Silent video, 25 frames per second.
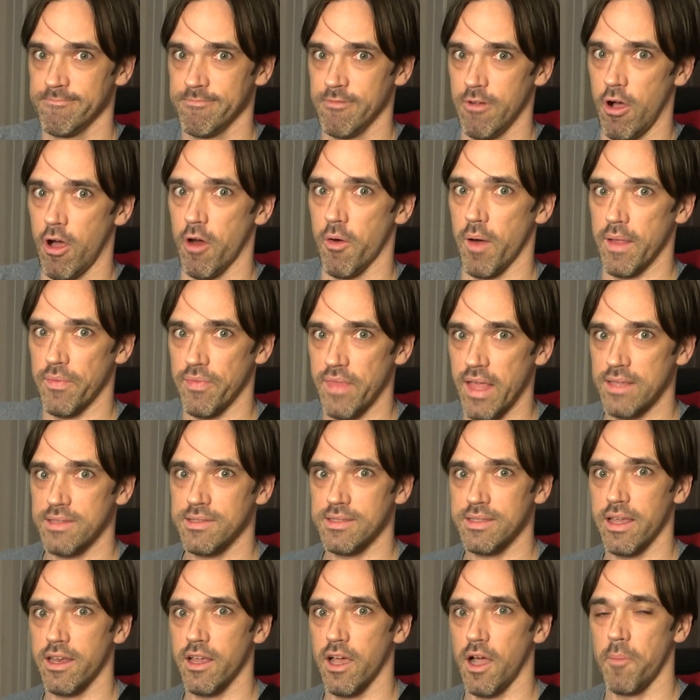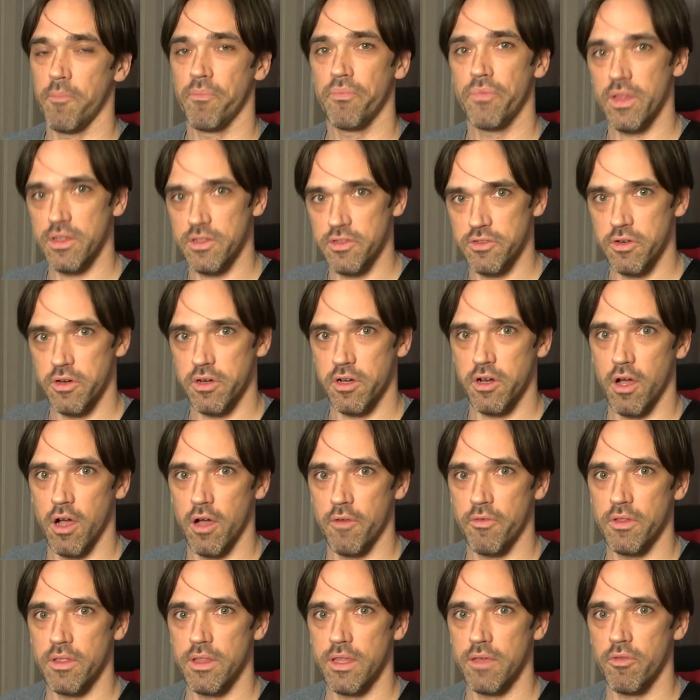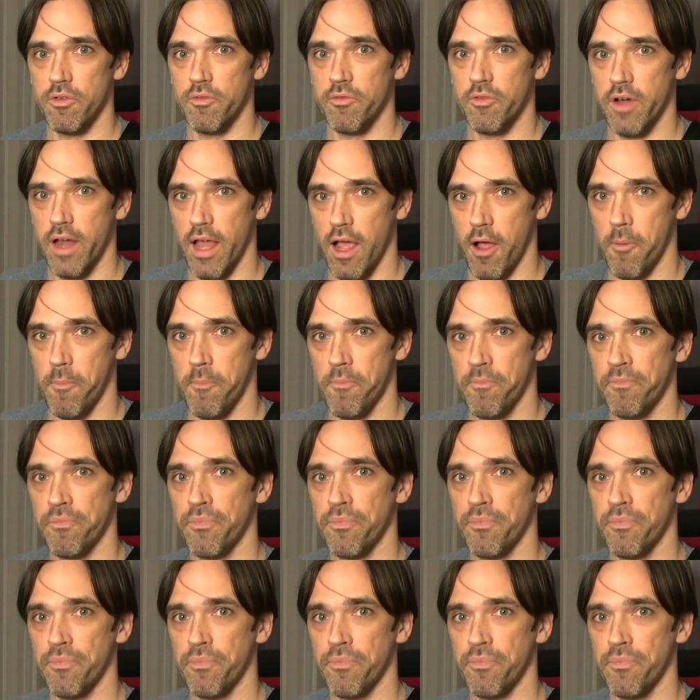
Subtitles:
All right, that's set up. Let's turn it off and leave it for now.